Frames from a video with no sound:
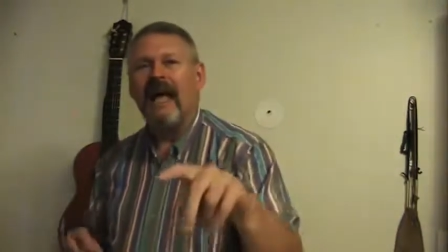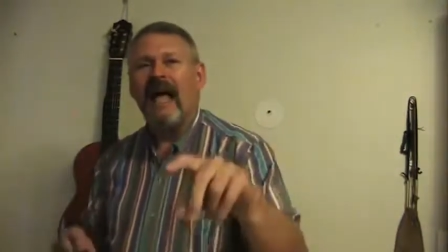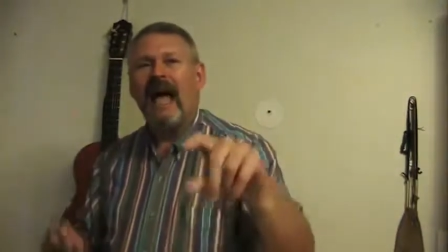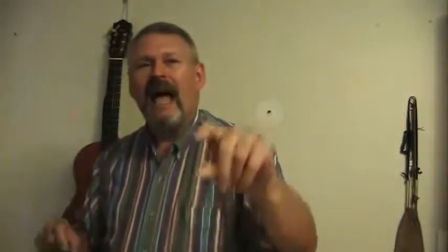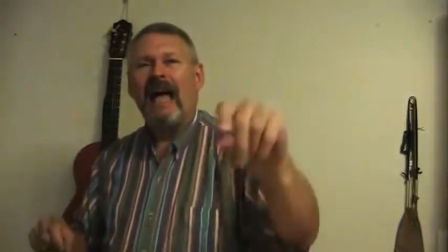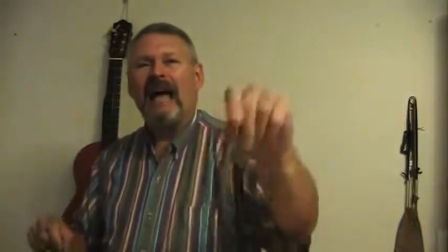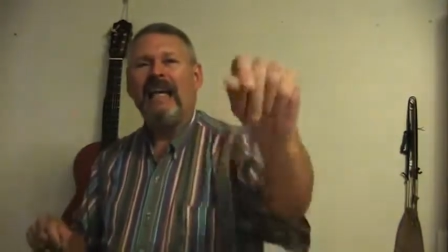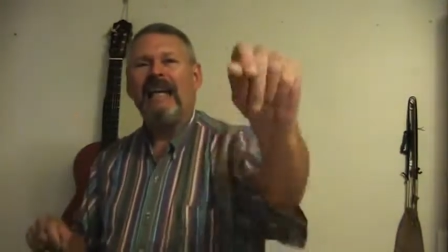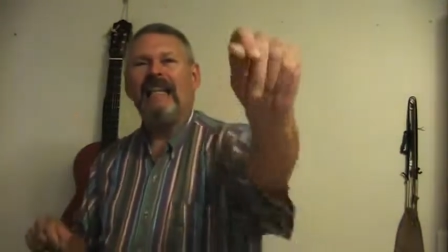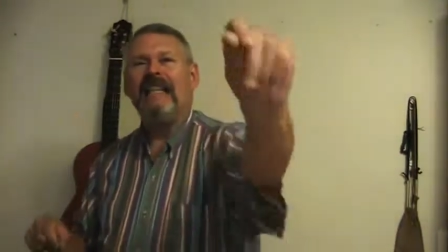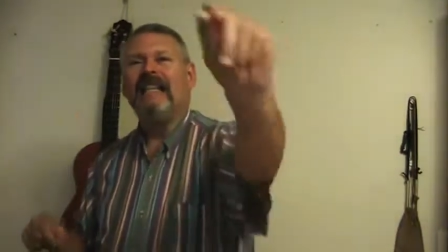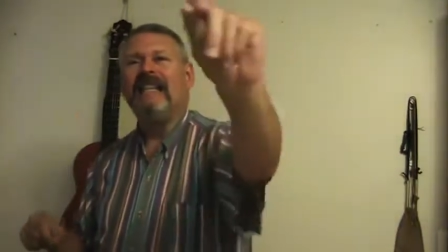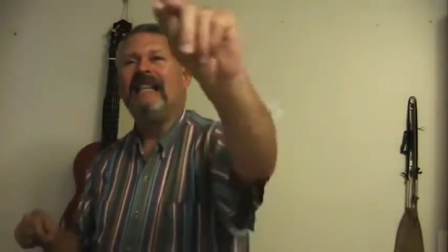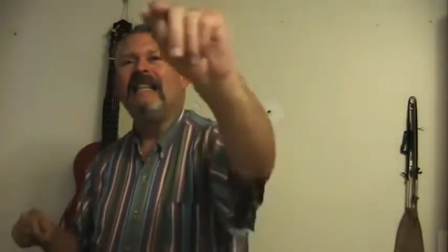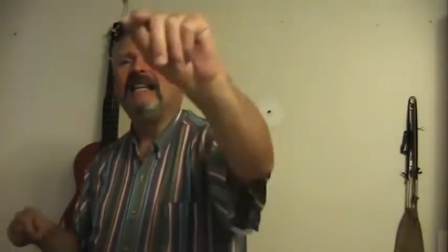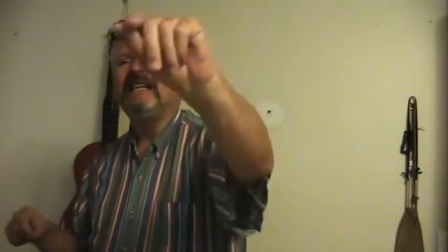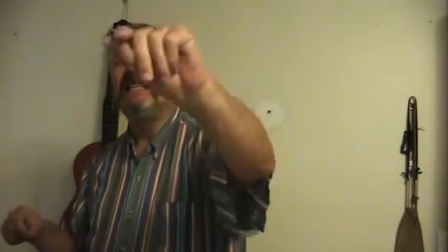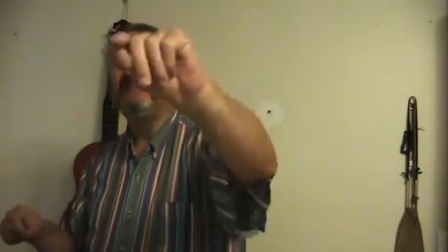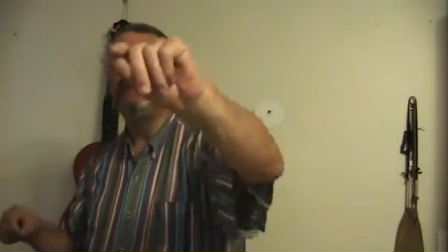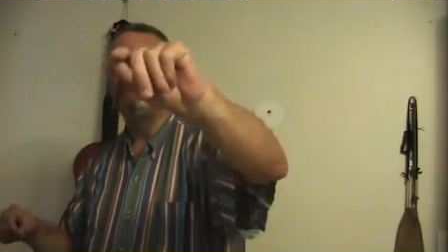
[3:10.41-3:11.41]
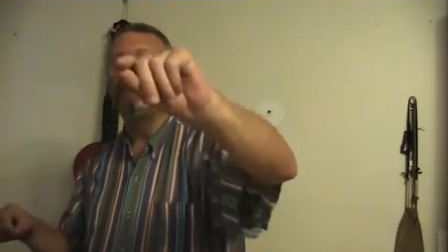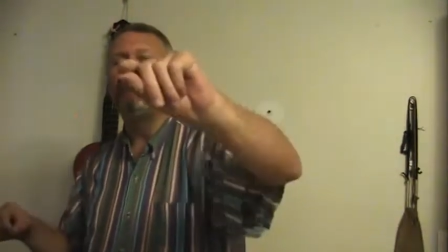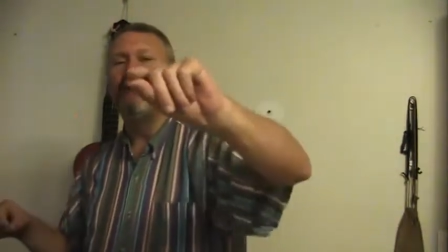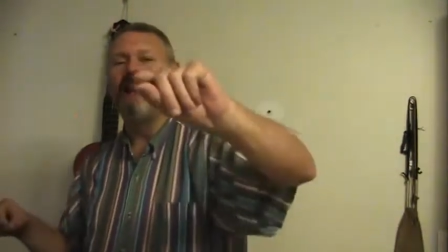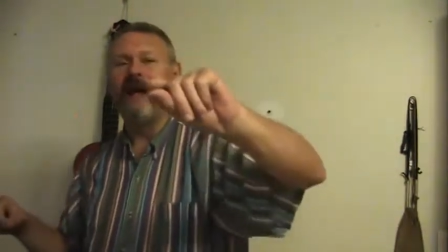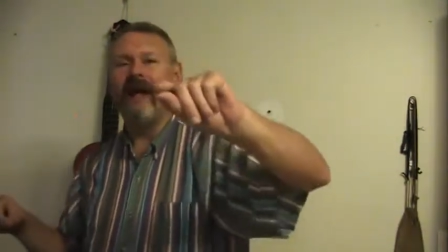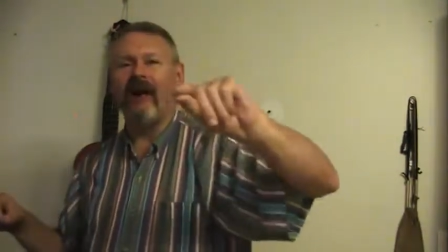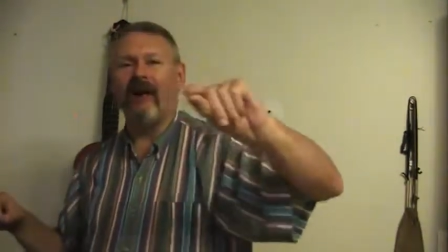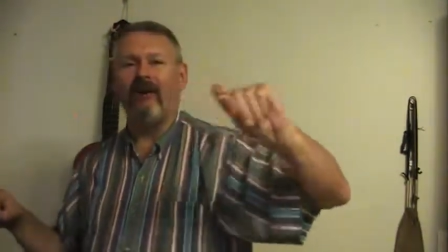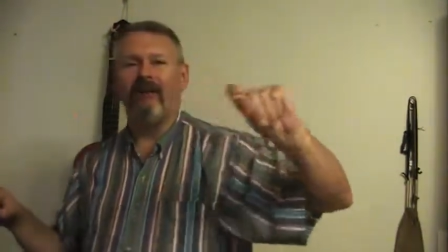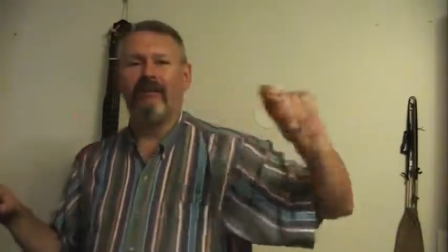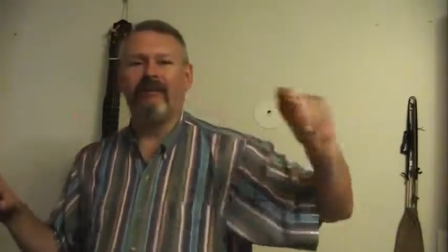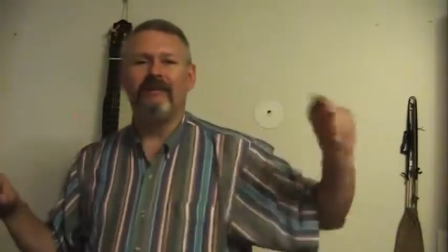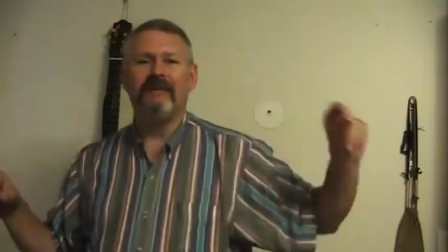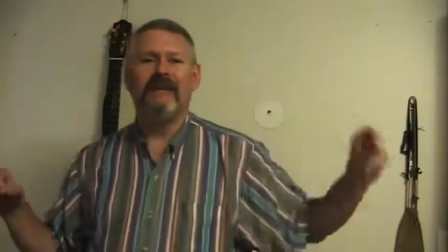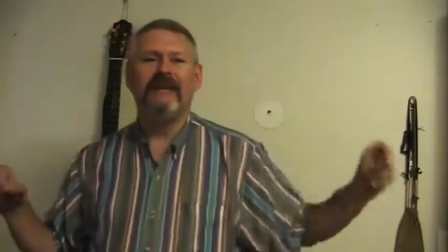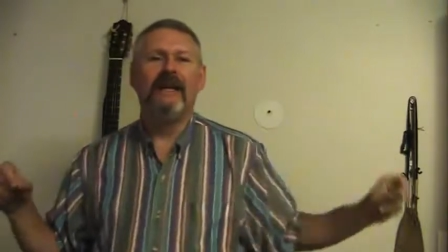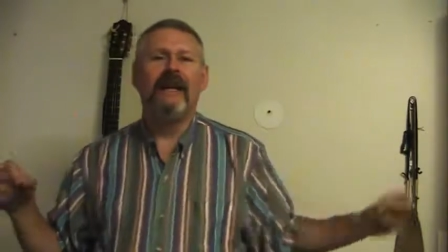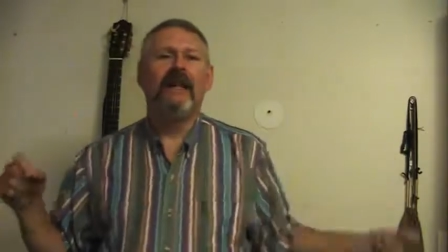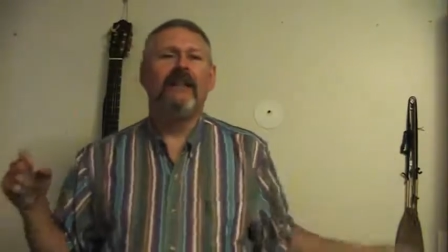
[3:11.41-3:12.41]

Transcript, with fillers: And in this realm,